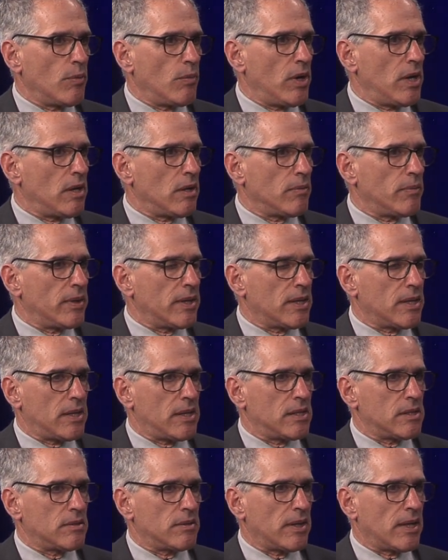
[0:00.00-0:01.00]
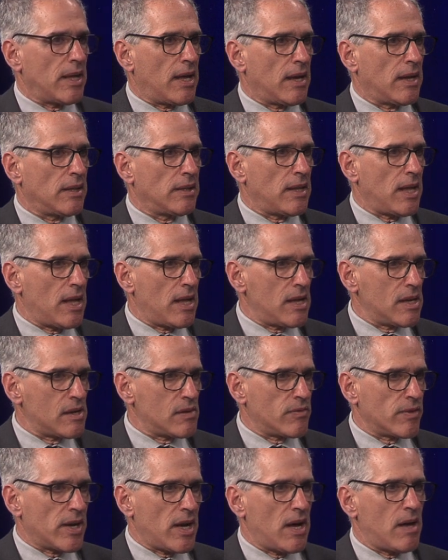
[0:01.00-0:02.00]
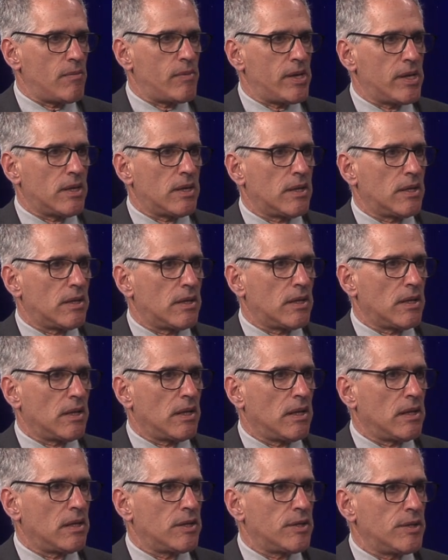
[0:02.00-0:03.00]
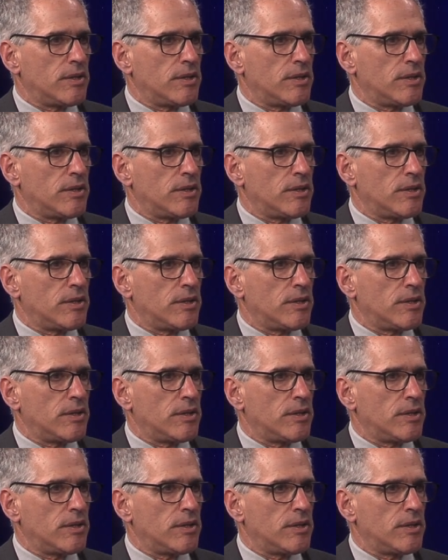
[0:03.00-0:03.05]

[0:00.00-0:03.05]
well because it got a lot of comment uh,